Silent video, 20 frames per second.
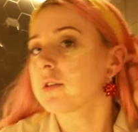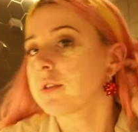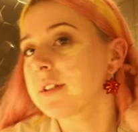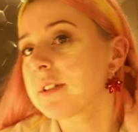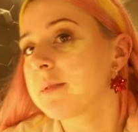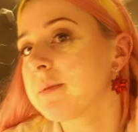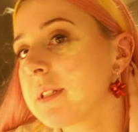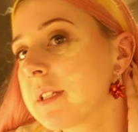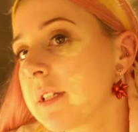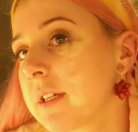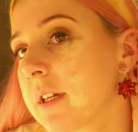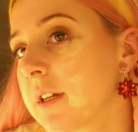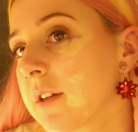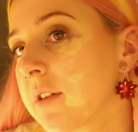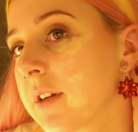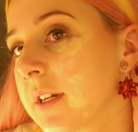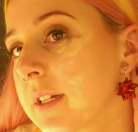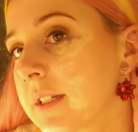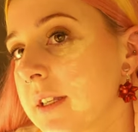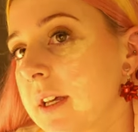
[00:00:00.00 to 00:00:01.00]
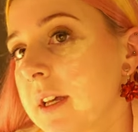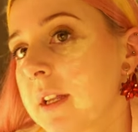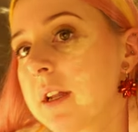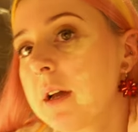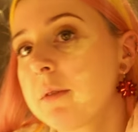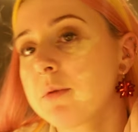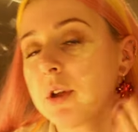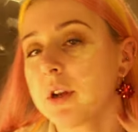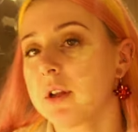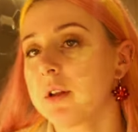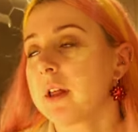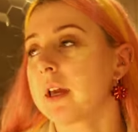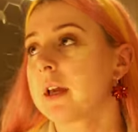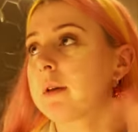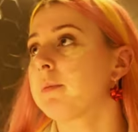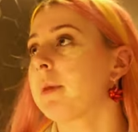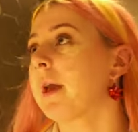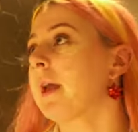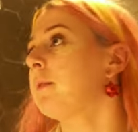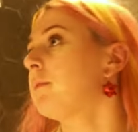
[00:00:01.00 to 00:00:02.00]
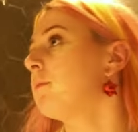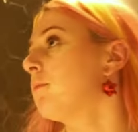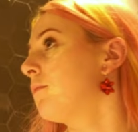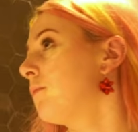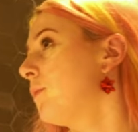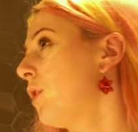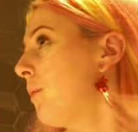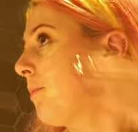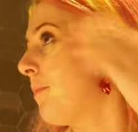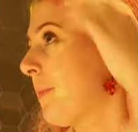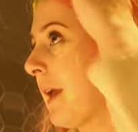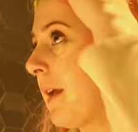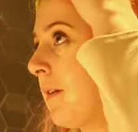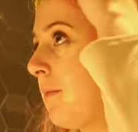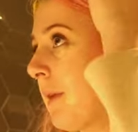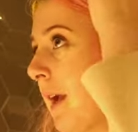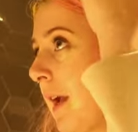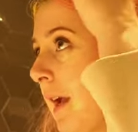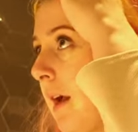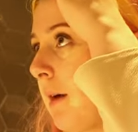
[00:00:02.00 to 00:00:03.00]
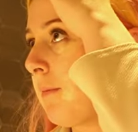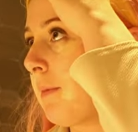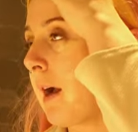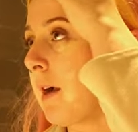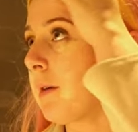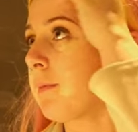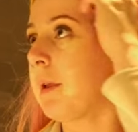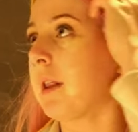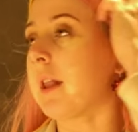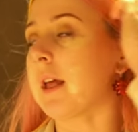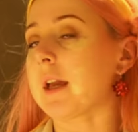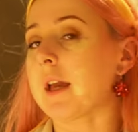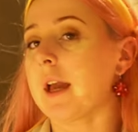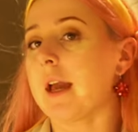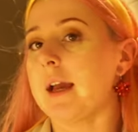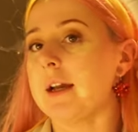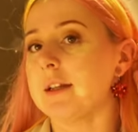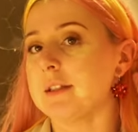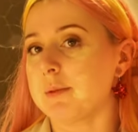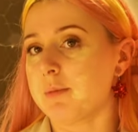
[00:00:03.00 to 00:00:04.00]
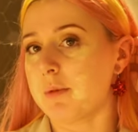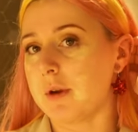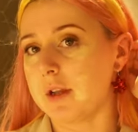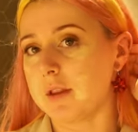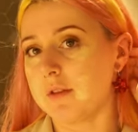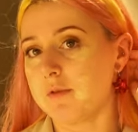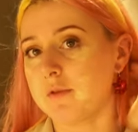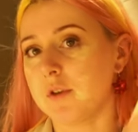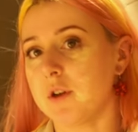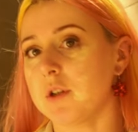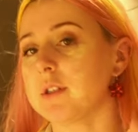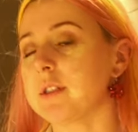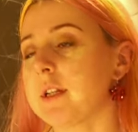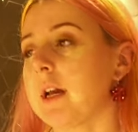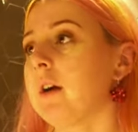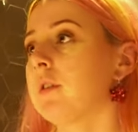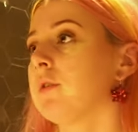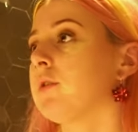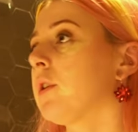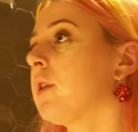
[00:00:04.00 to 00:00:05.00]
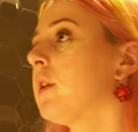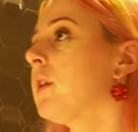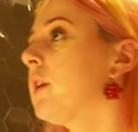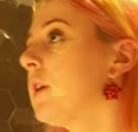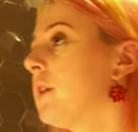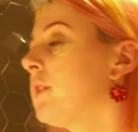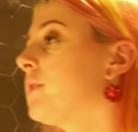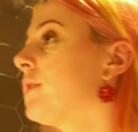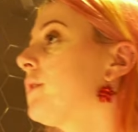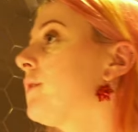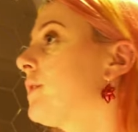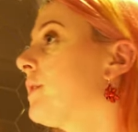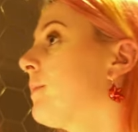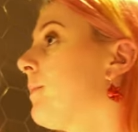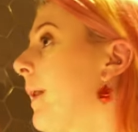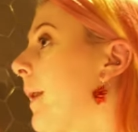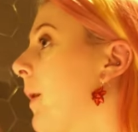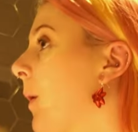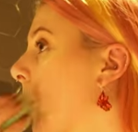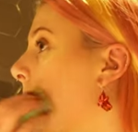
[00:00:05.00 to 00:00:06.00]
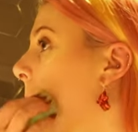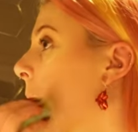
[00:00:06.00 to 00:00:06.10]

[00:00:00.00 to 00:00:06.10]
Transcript: Christmassy earrings in. I'm gonna like not pin my hair back, but like hairspray the front down so it's a bit